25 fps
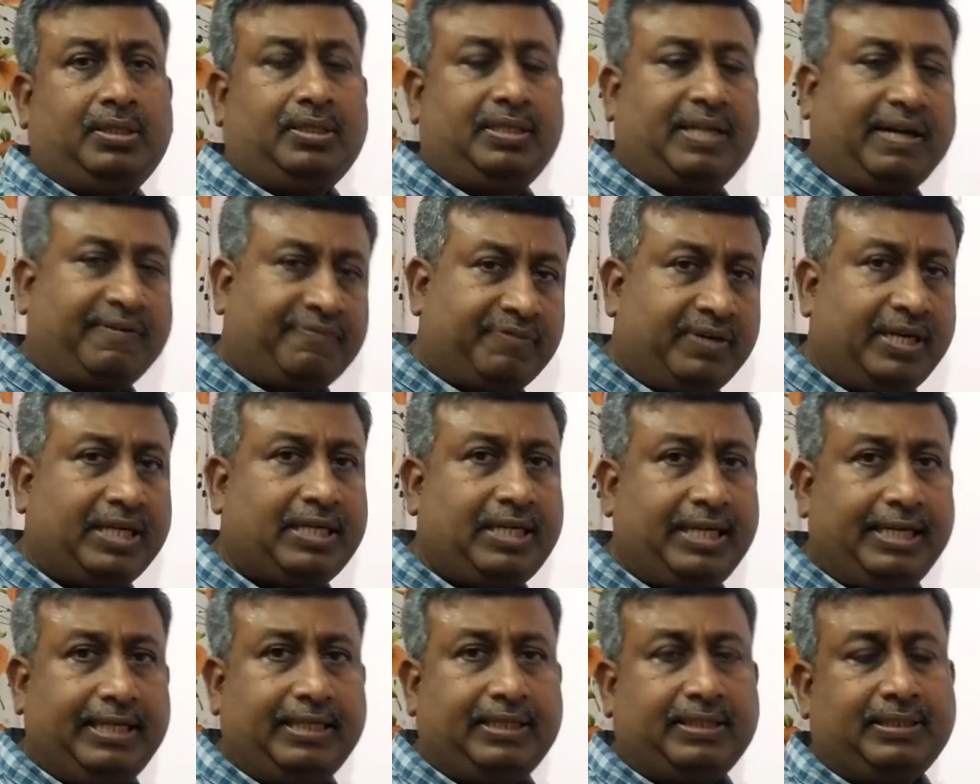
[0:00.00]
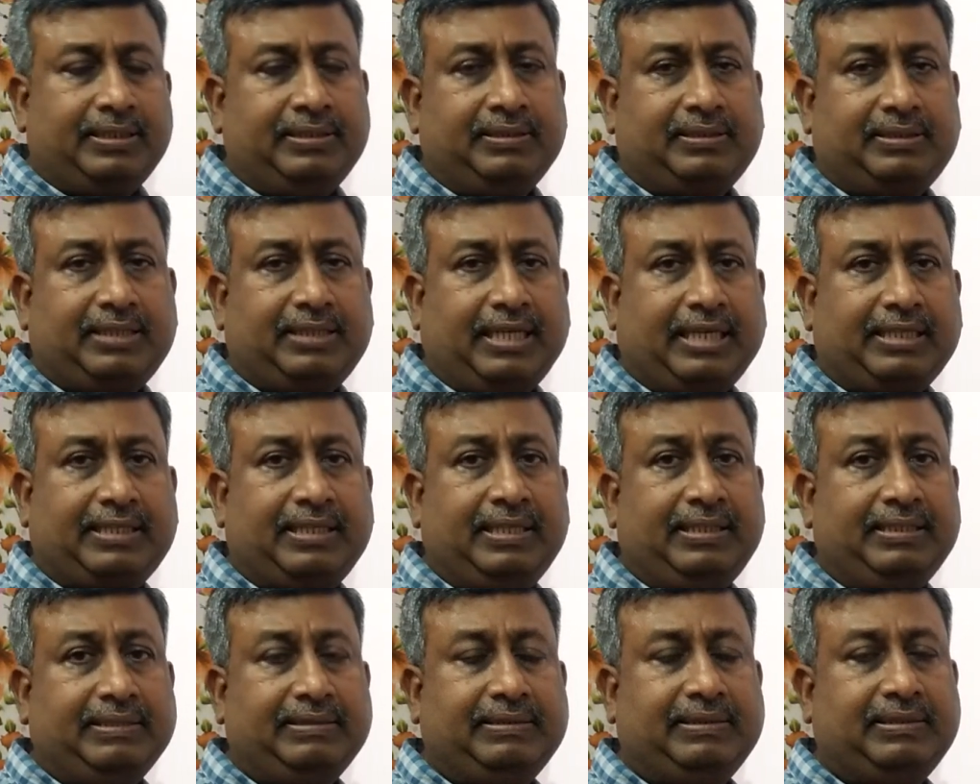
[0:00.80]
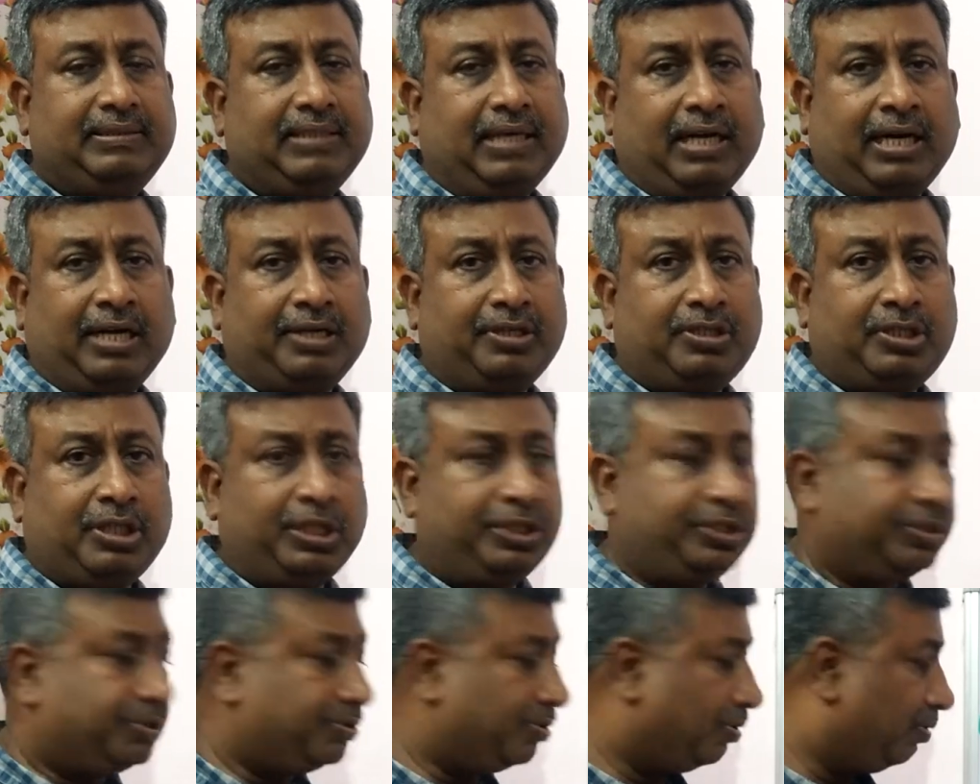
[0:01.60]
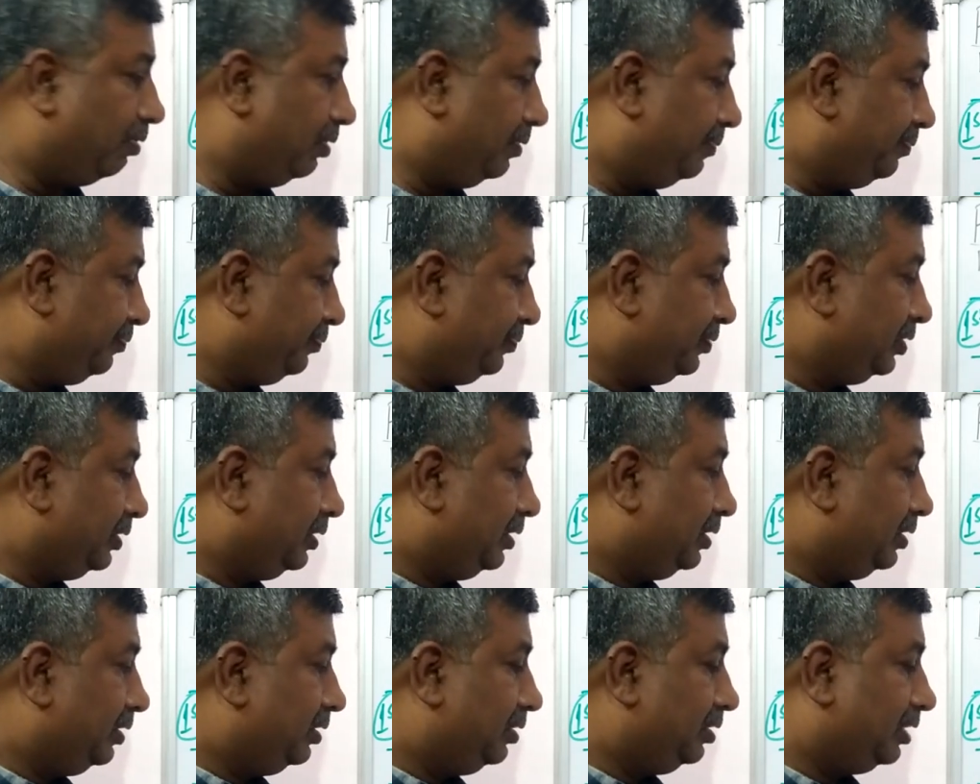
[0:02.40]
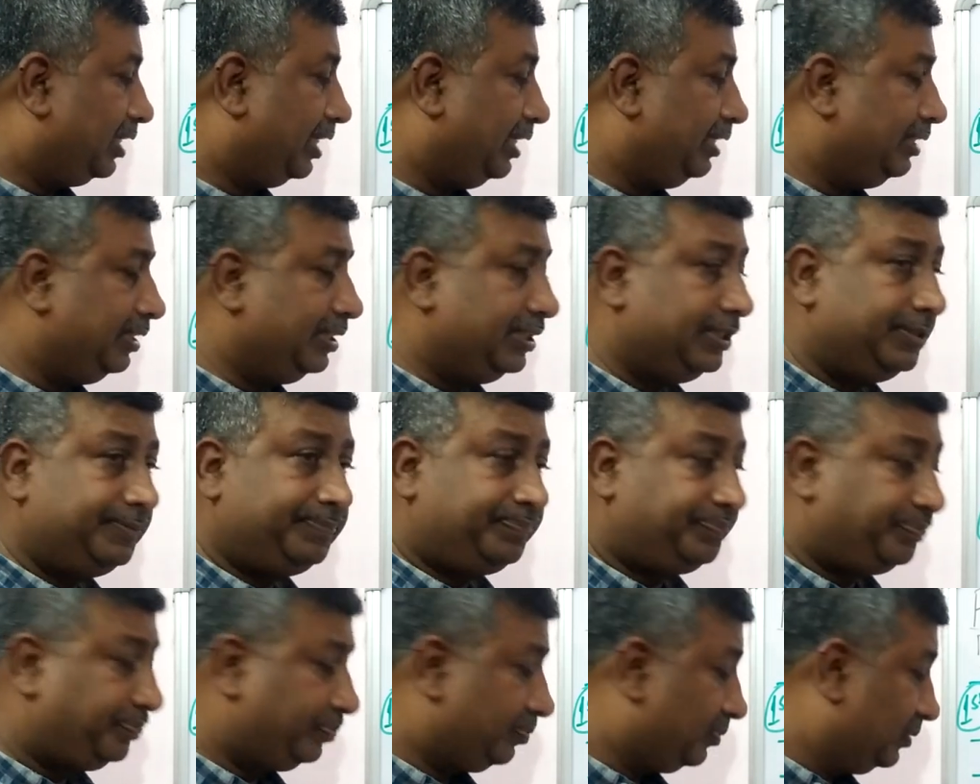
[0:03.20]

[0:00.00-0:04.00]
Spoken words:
definitely insect and disease are controlled. Then